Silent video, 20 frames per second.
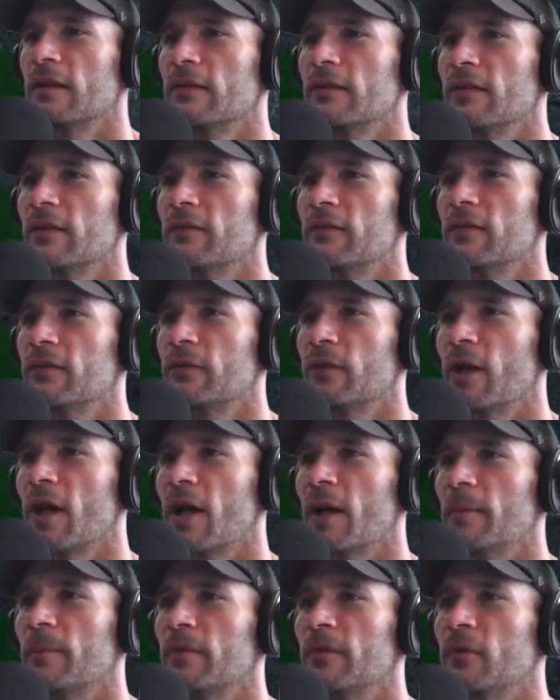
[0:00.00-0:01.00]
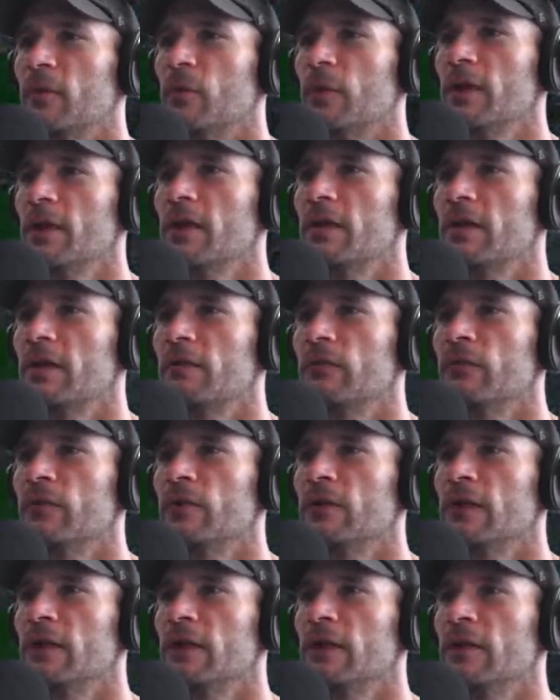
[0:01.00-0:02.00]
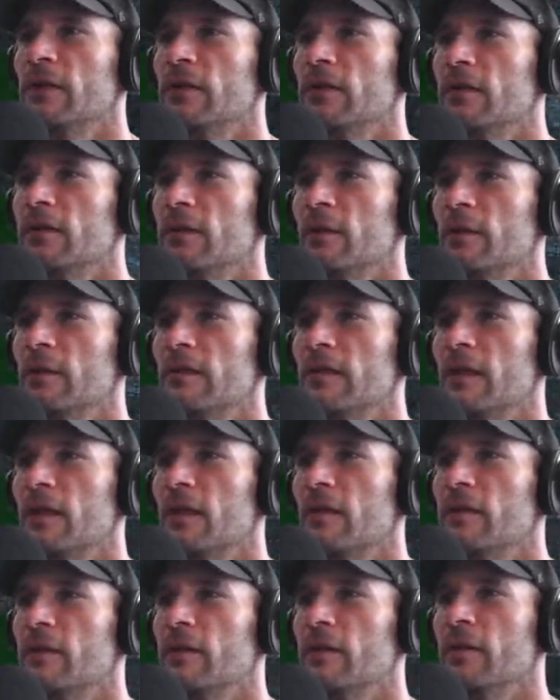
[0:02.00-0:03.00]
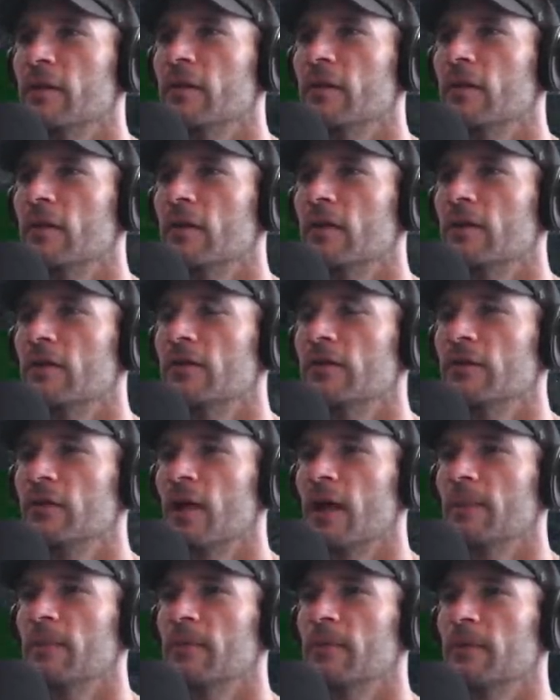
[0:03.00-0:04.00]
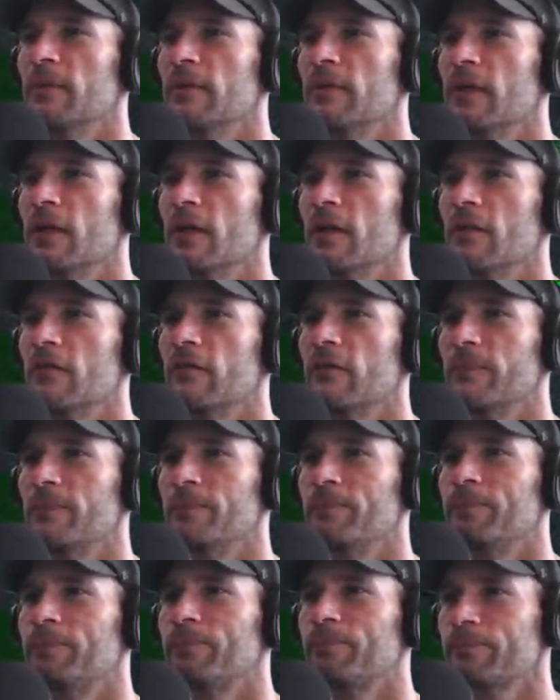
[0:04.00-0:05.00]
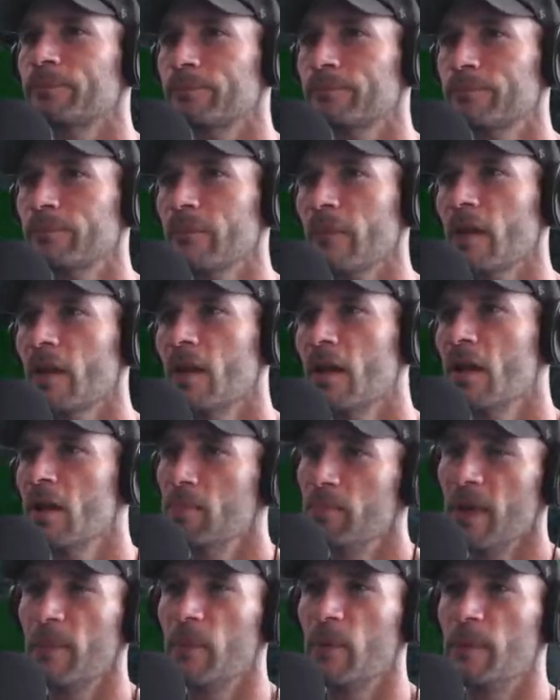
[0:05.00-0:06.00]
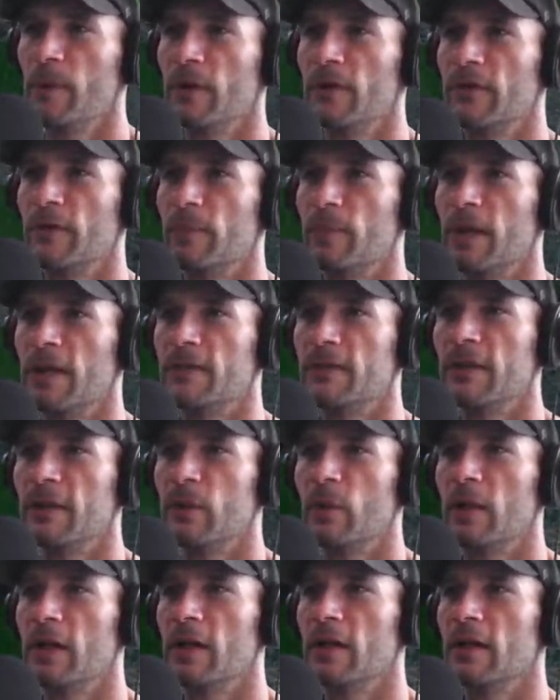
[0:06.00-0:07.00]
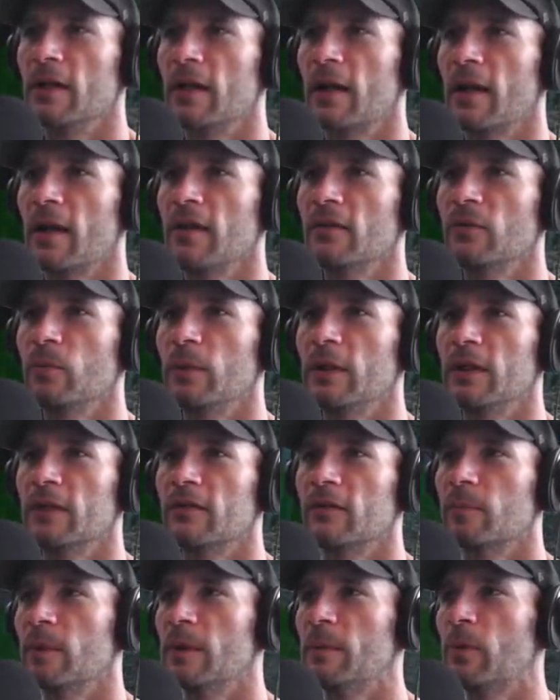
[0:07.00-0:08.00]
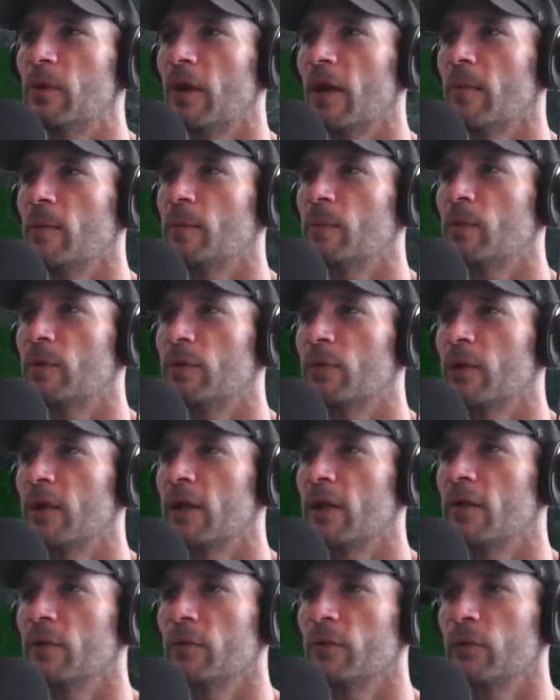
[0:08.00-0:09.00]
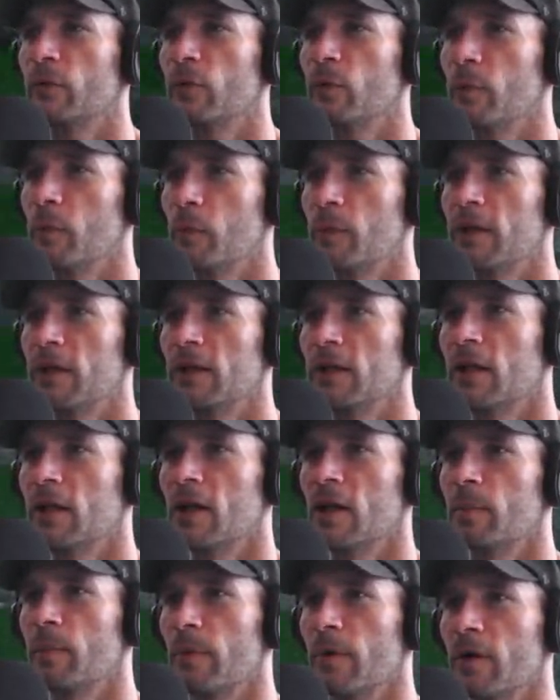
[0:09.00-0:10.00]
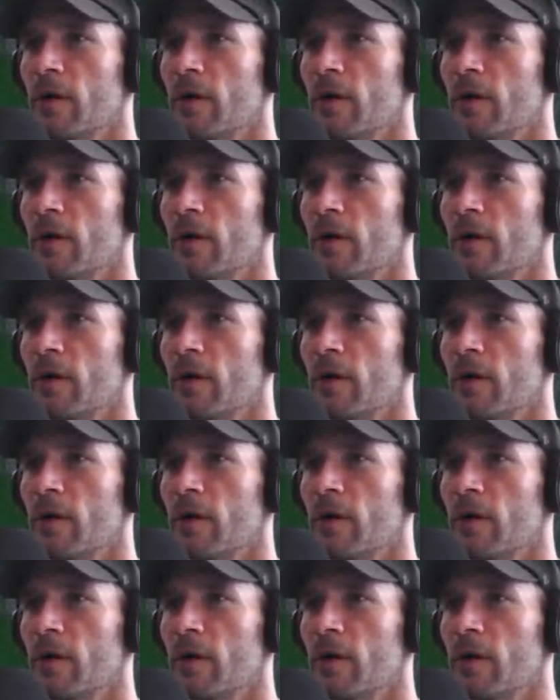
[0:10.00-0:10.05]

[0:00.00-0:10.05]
of stuff to scrap, so we can really go to town here. Scrap some stuff, maybe build some beds anyway in case we get some people come and put a radio recruitment beacon up.